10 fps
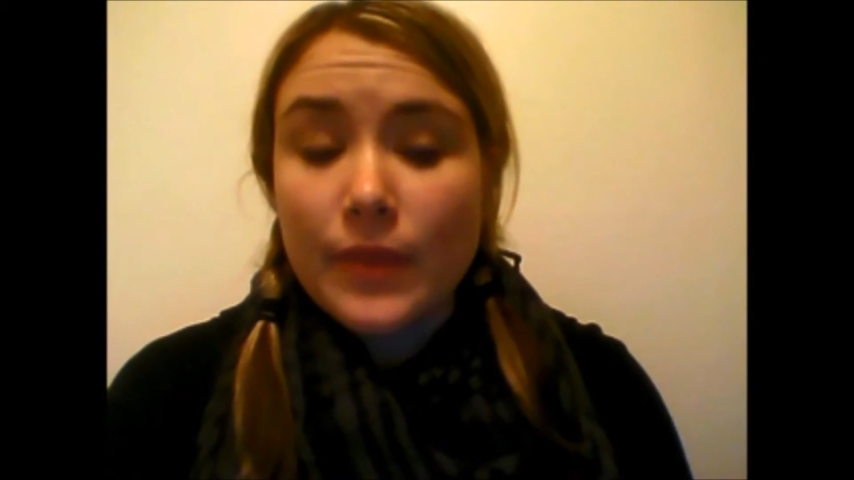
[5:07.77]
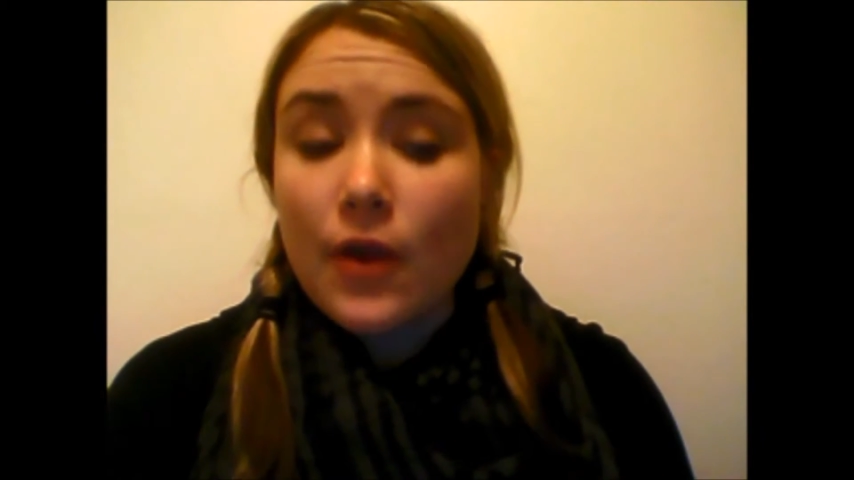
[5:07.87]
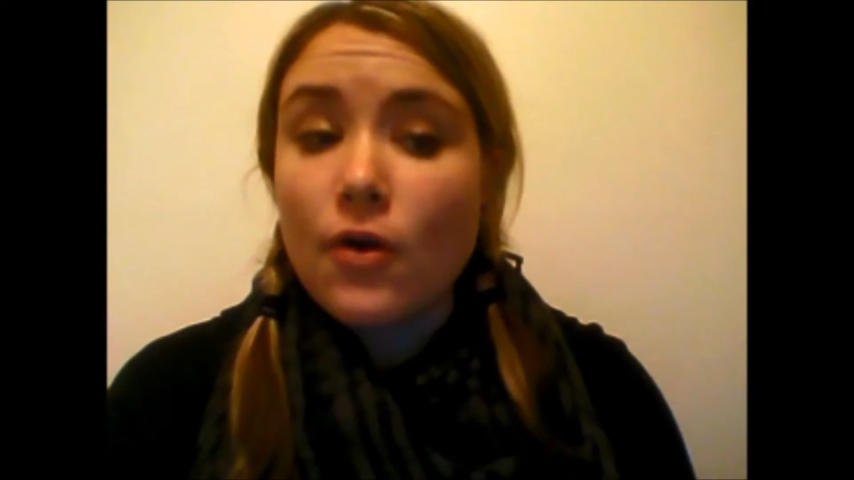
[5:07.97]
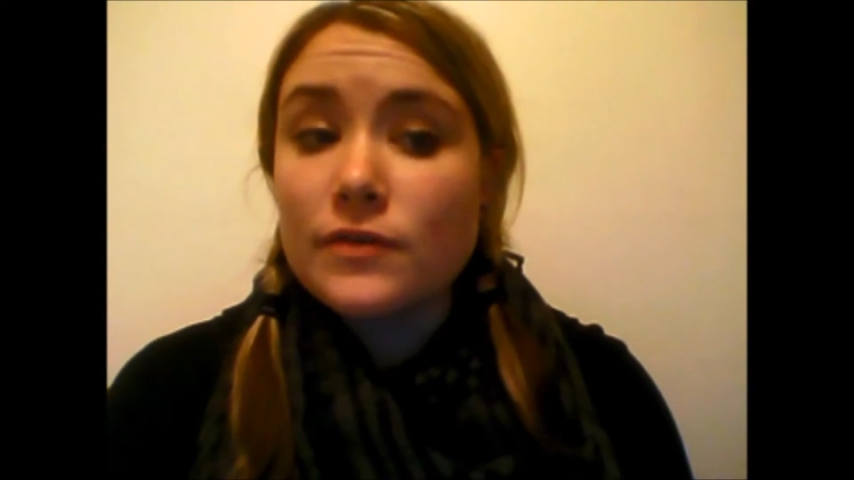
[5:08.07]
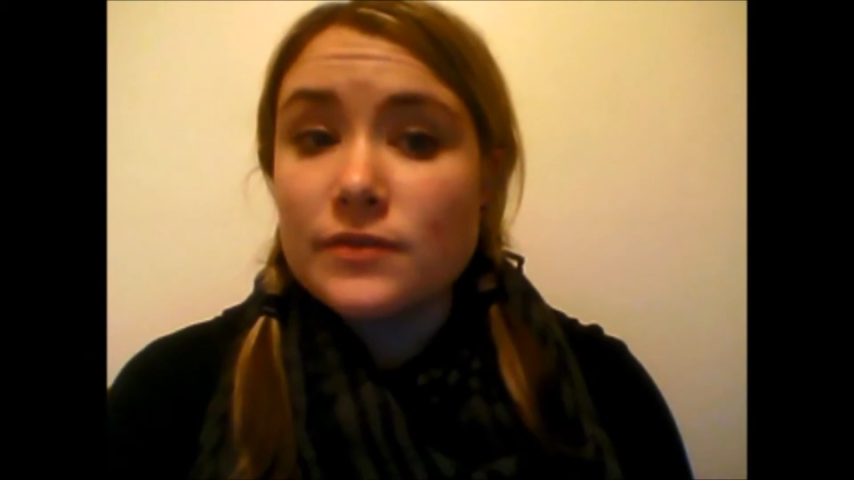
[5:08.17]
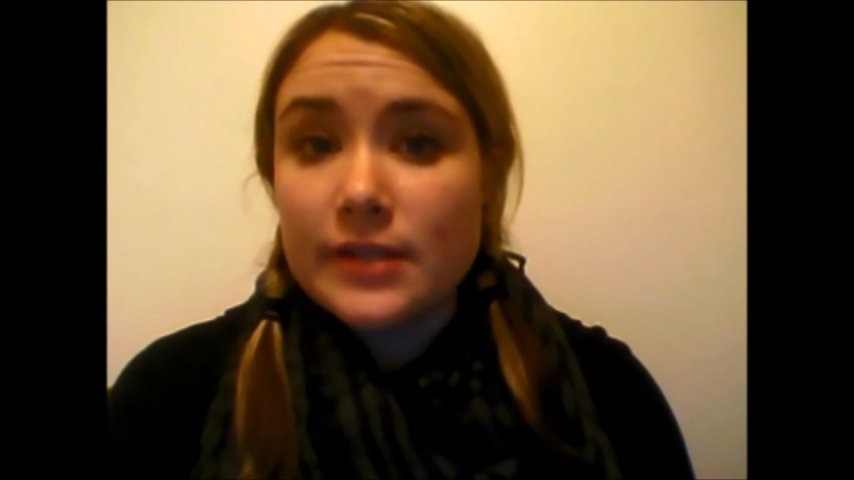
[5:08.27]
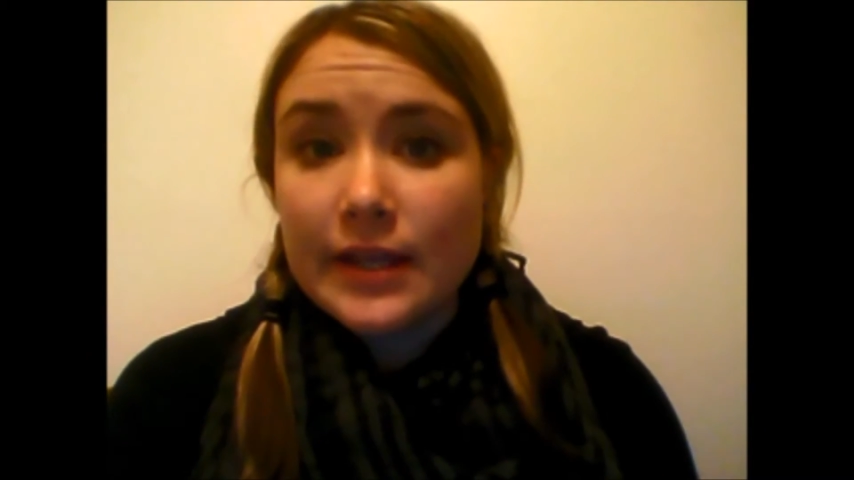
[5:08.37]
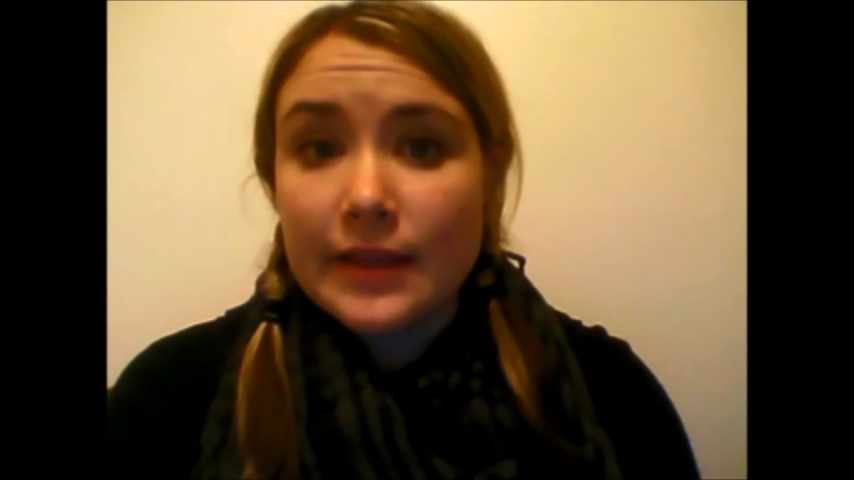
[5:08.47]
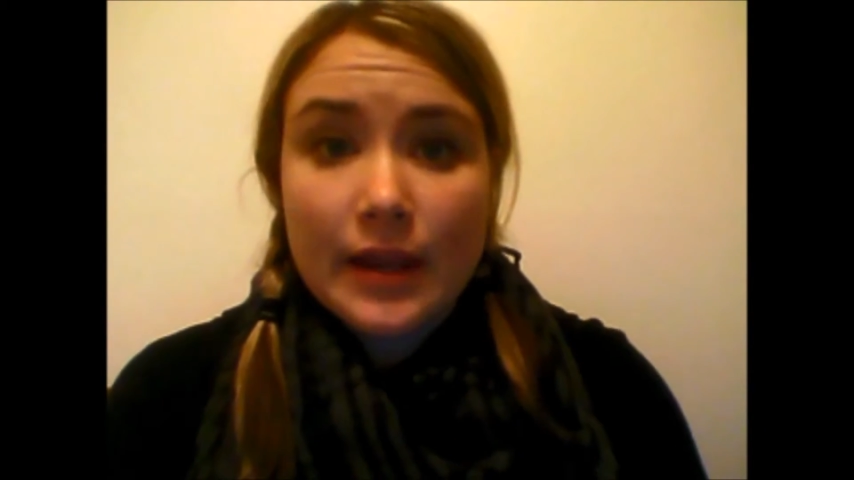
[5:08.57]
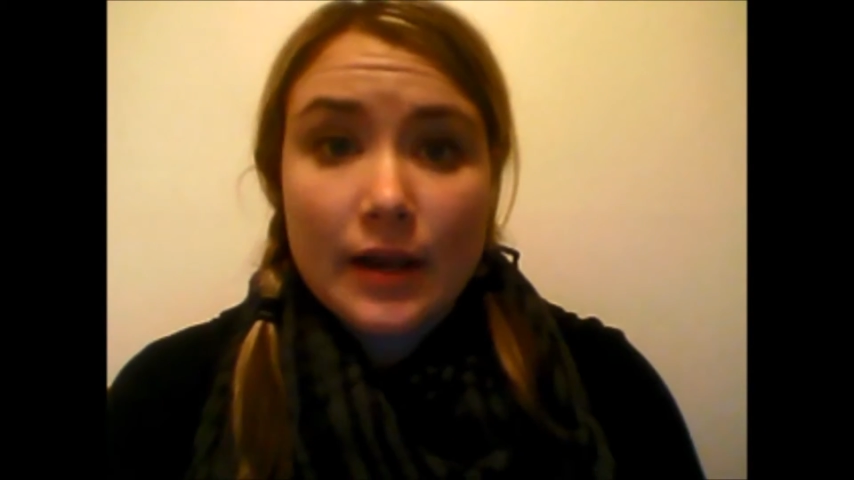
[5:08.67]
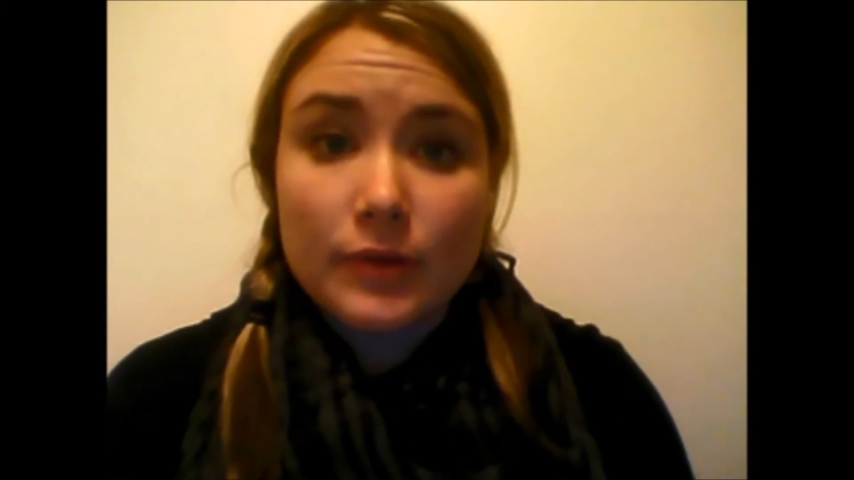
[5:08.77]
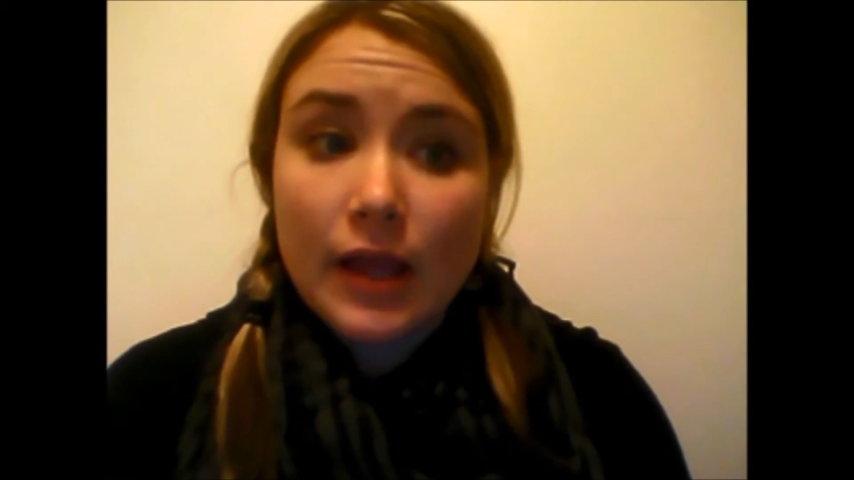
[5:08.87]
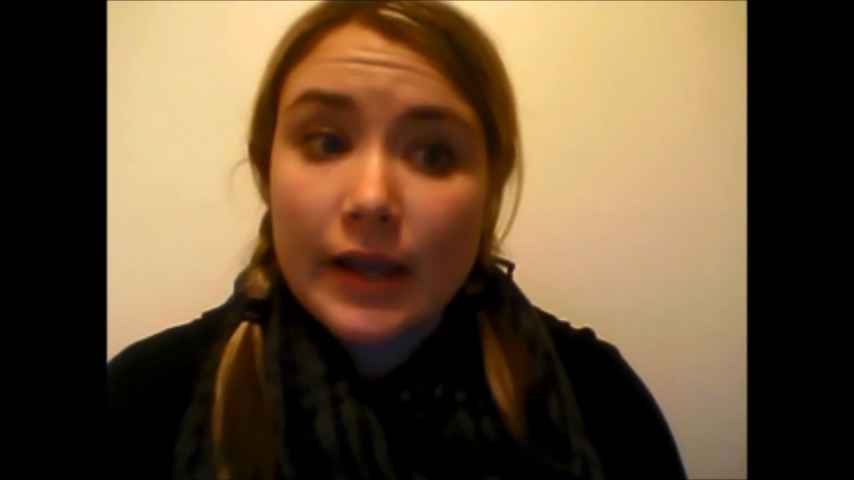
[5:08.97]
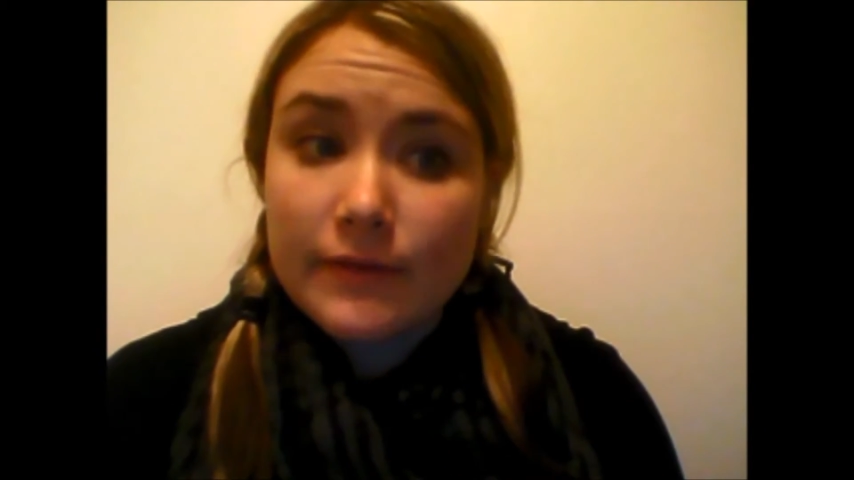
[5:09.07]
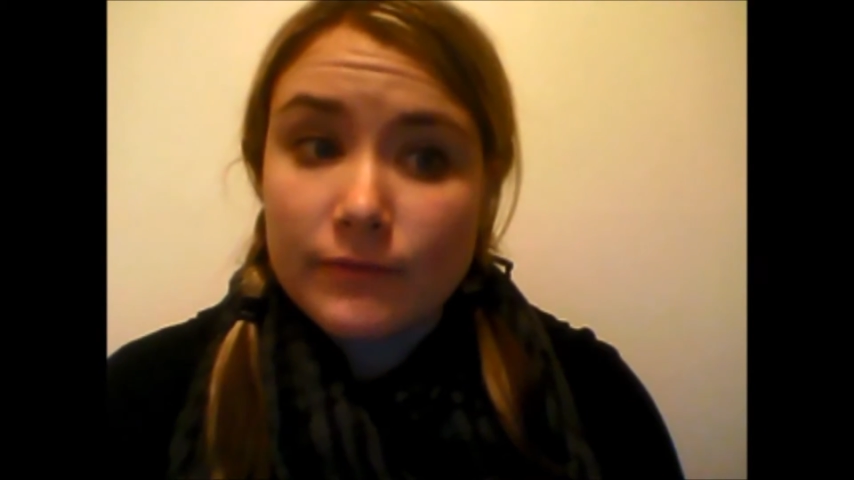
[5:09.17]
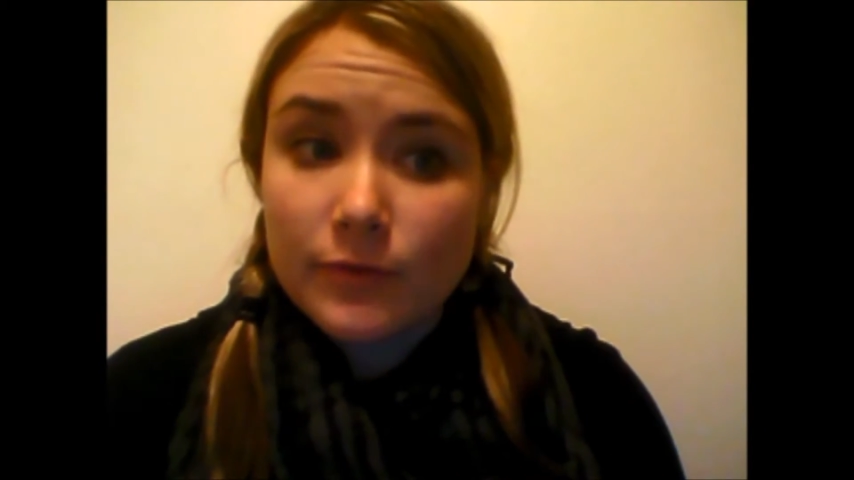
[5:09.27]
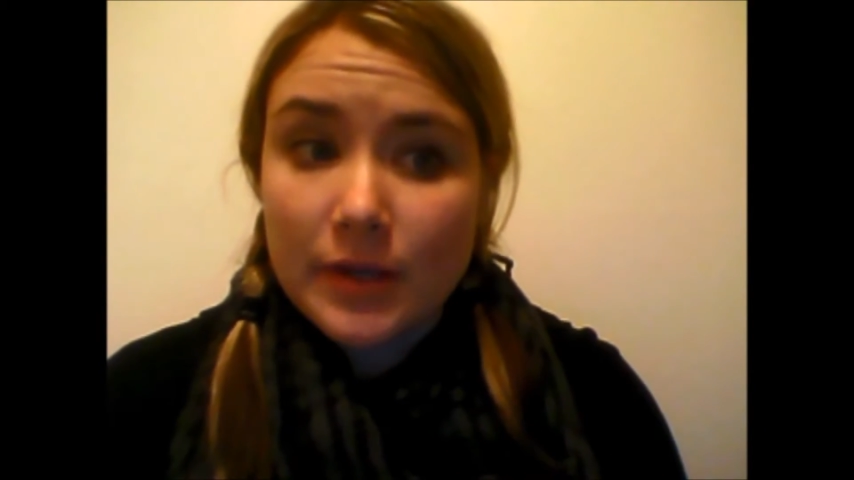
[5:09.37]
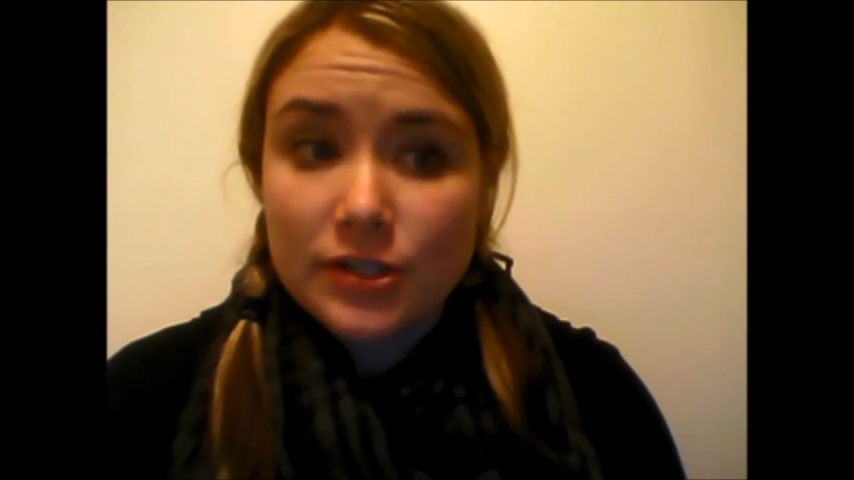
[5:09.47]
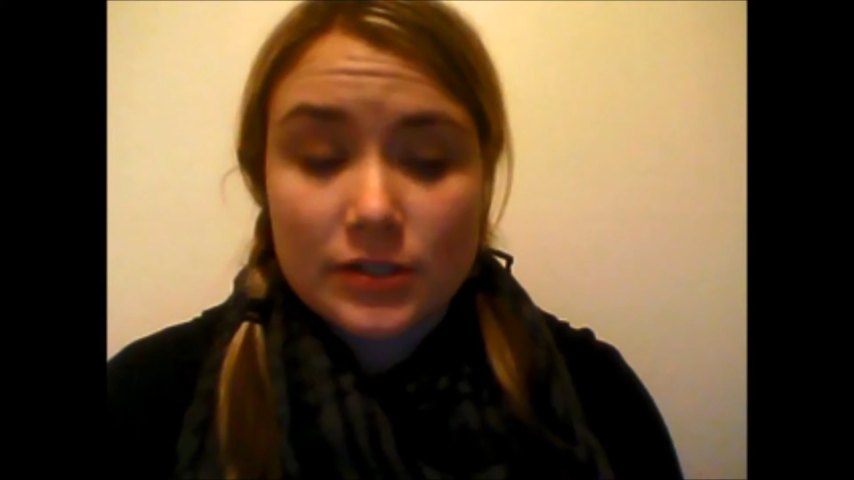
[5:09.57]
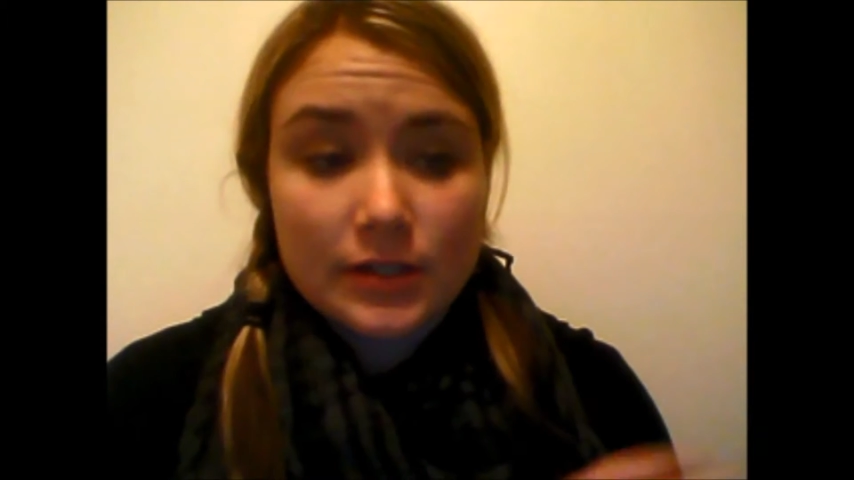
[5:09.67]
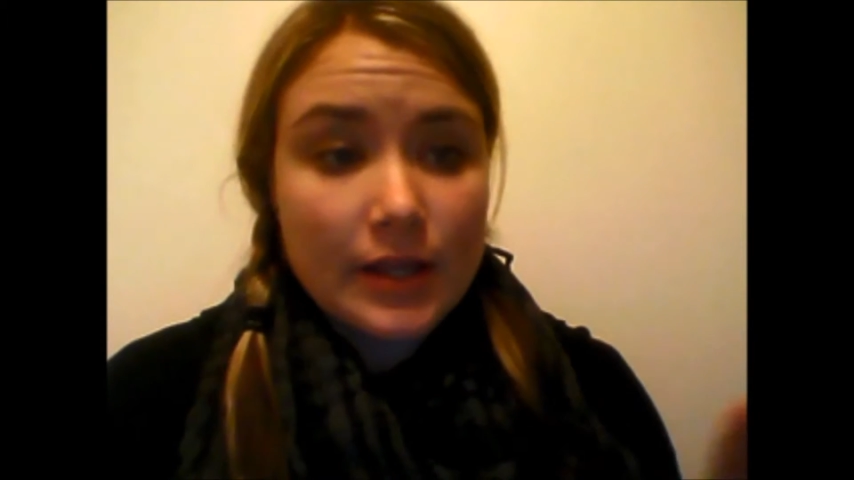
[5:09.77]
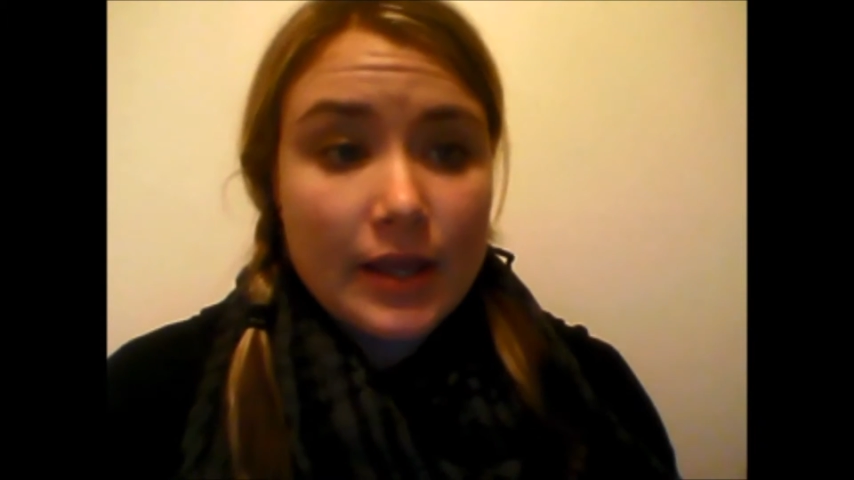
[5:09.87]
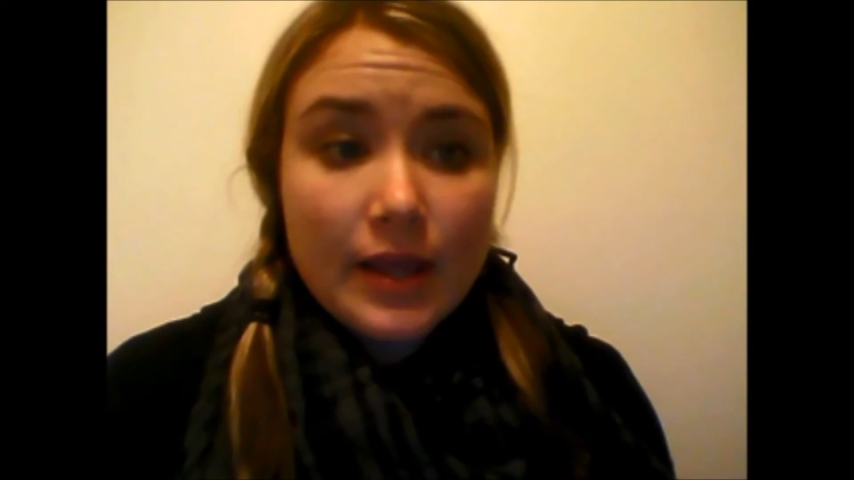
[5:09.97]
they're also taking that applied information